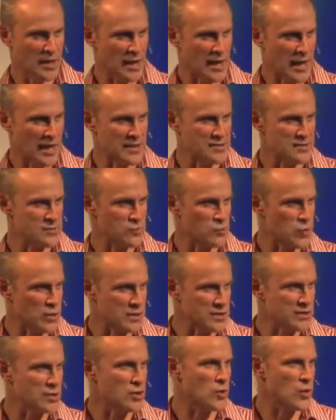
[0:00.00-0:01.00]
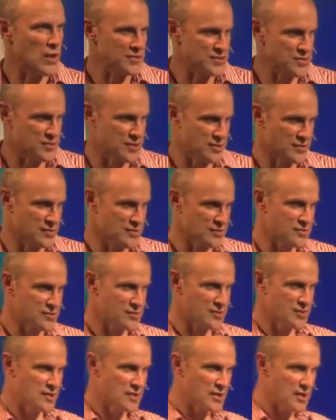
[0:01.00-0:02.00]
And one of the questions
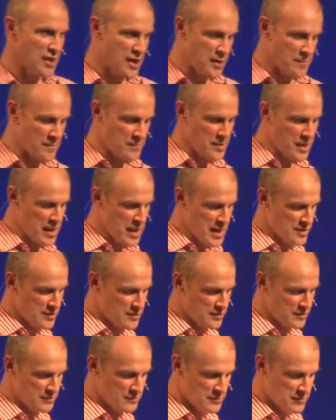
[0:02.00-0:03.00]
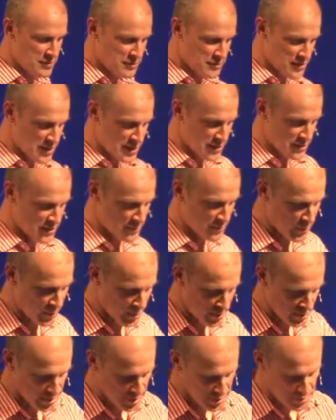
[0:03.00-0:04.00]
in
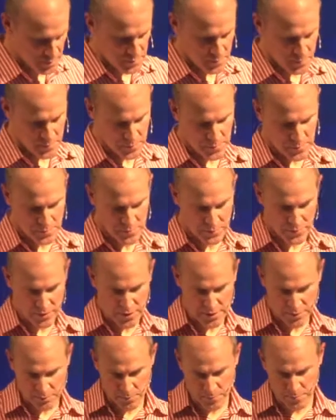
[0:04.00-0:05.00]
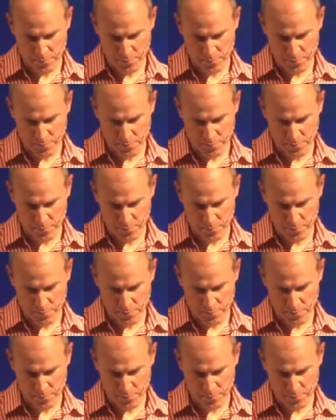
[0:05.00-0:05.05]
the